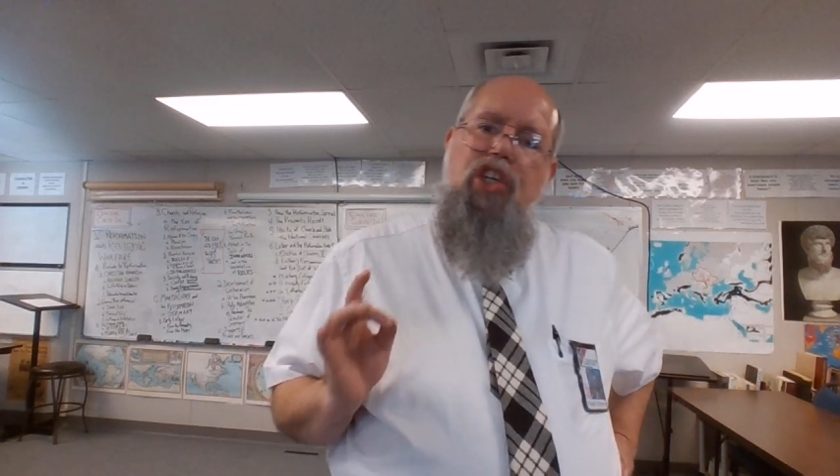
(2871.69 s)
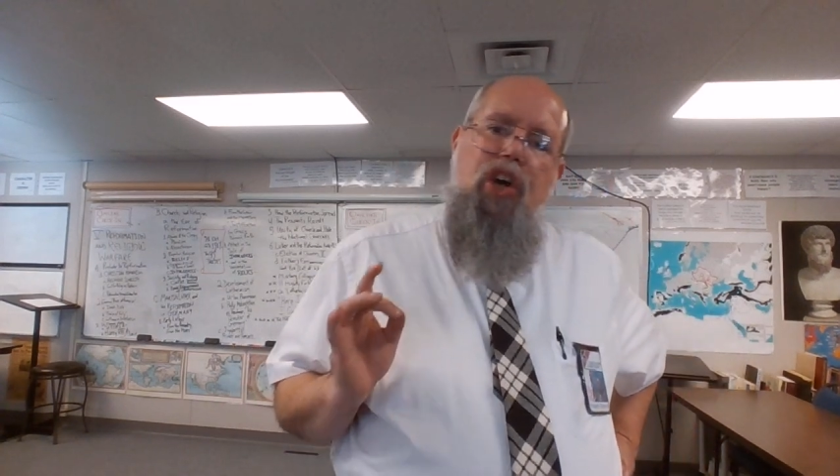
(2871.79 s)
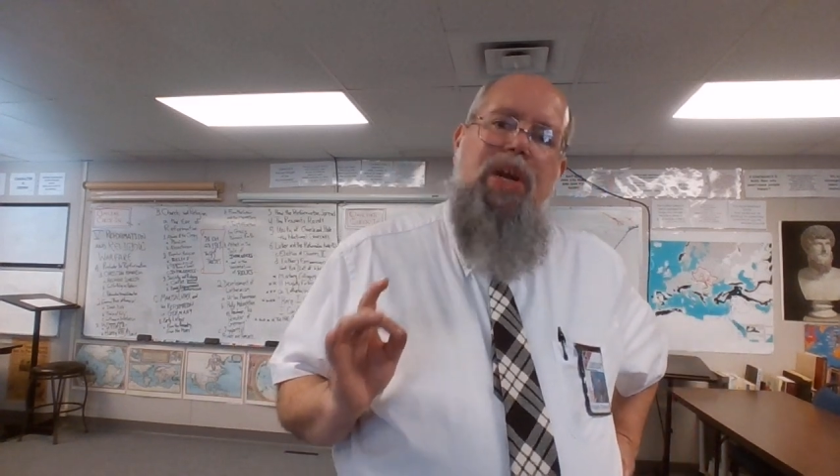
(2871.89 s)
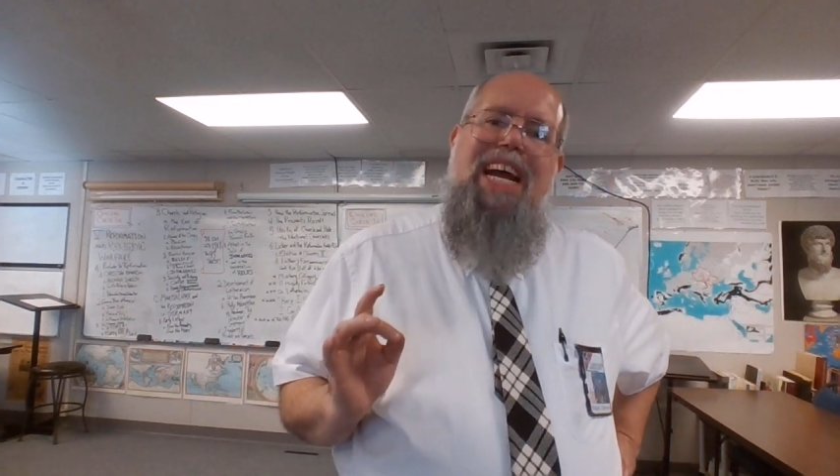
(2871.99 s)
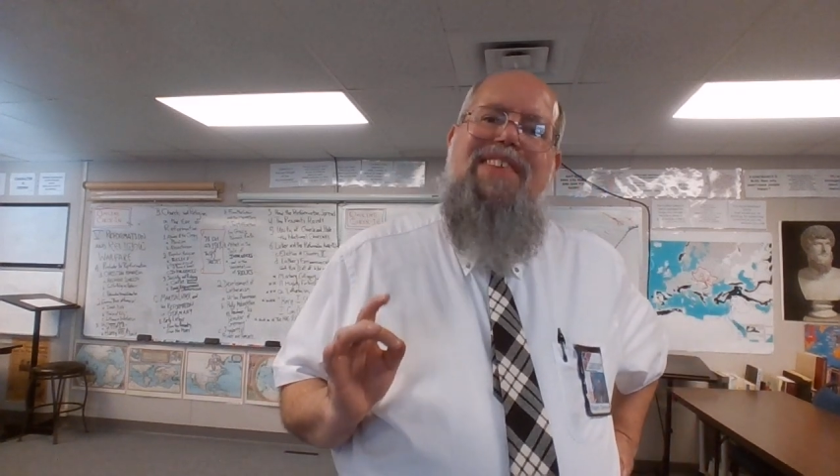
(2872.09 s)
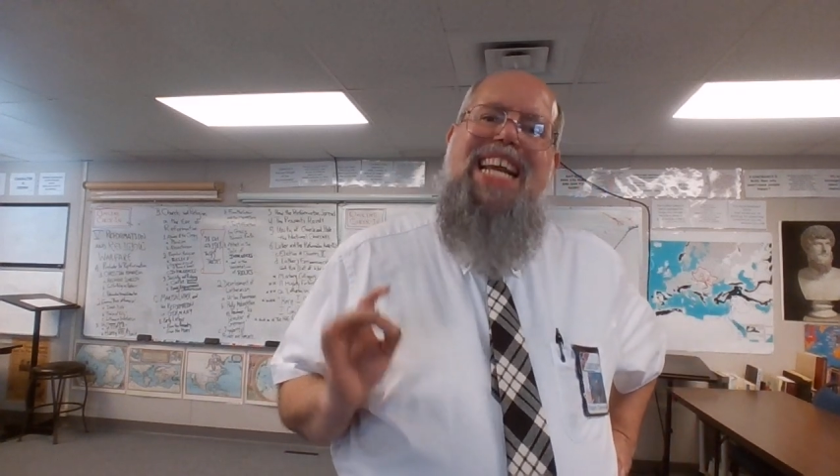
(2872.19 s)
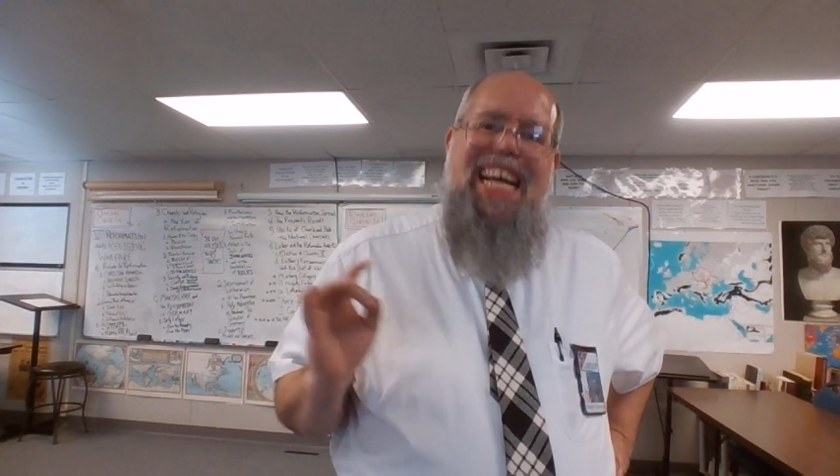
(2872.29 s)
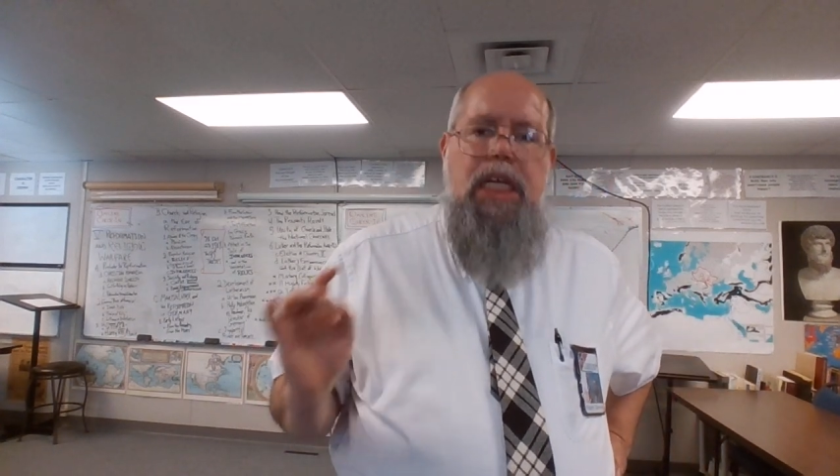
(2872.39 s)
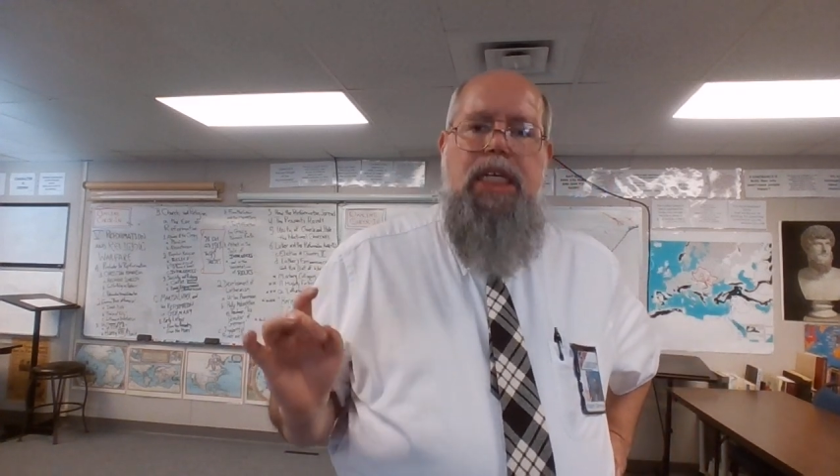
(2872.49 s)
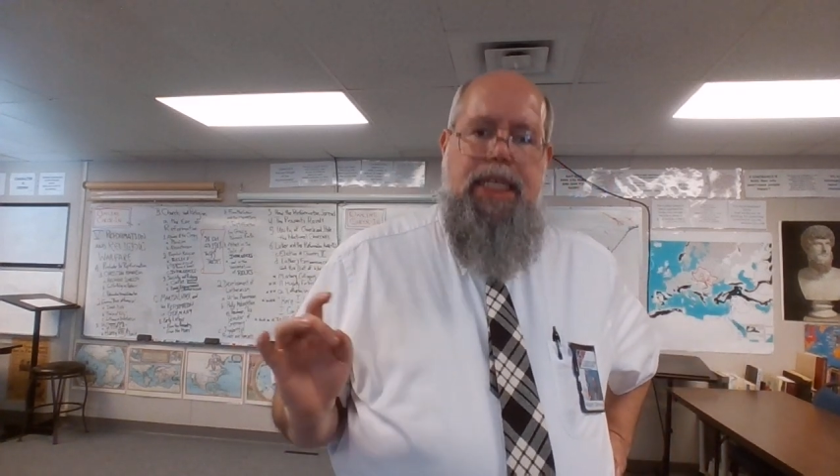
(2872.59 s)
don't have an
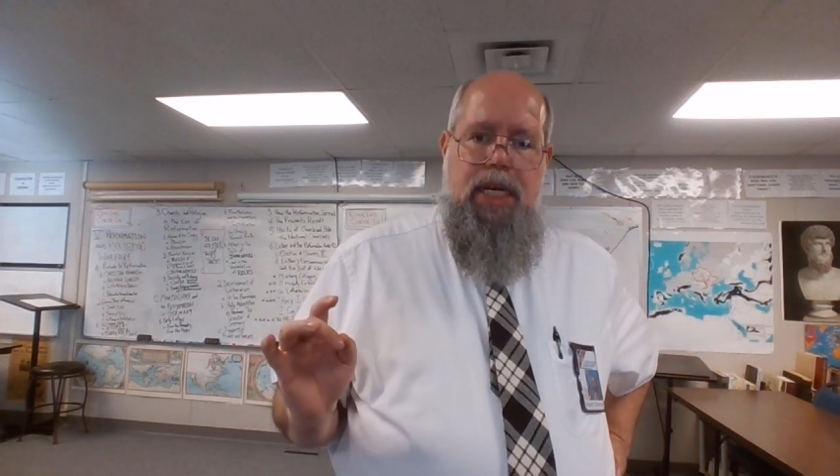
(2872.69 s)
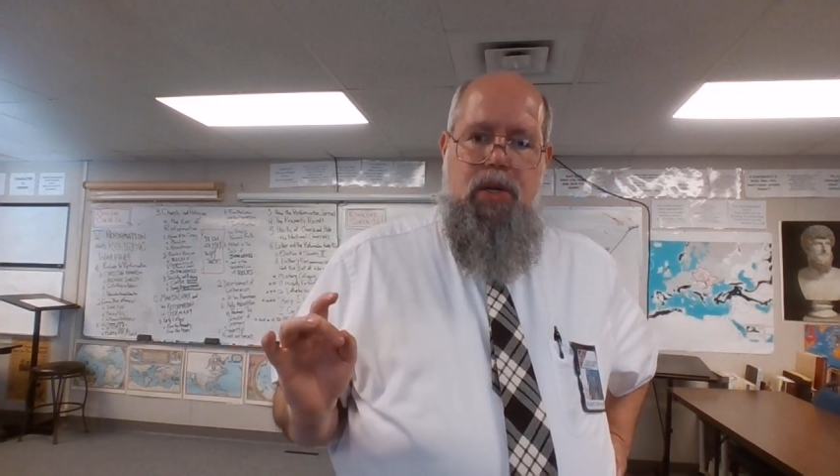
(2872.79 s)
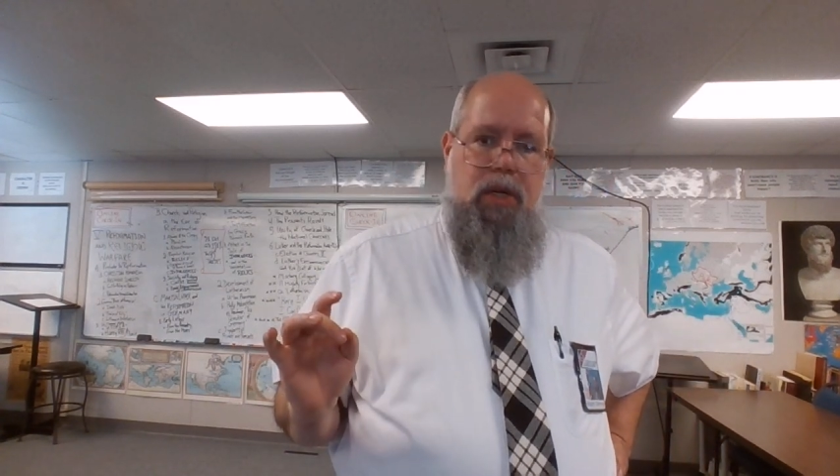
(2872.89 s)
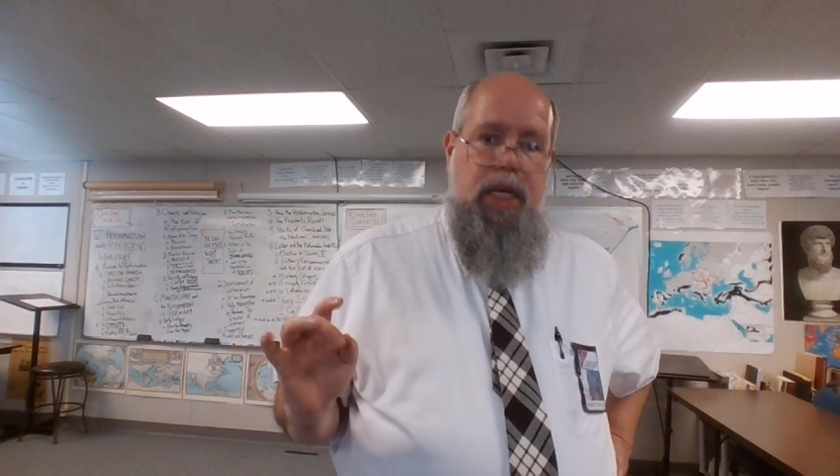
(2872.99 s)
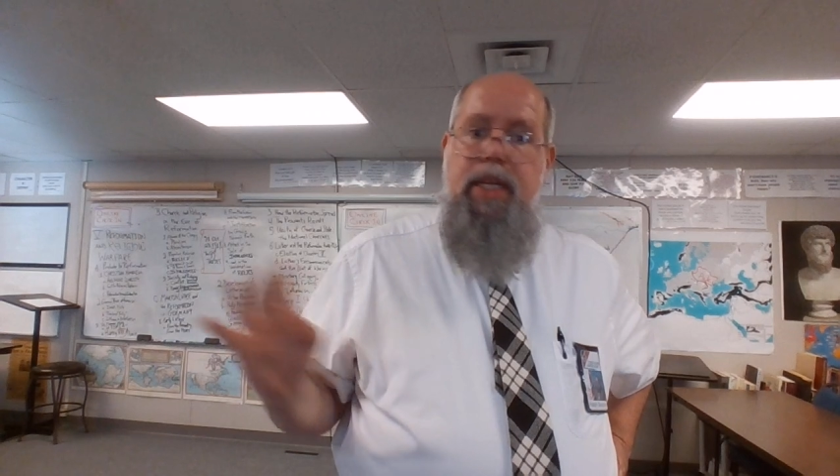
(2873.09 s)
L sound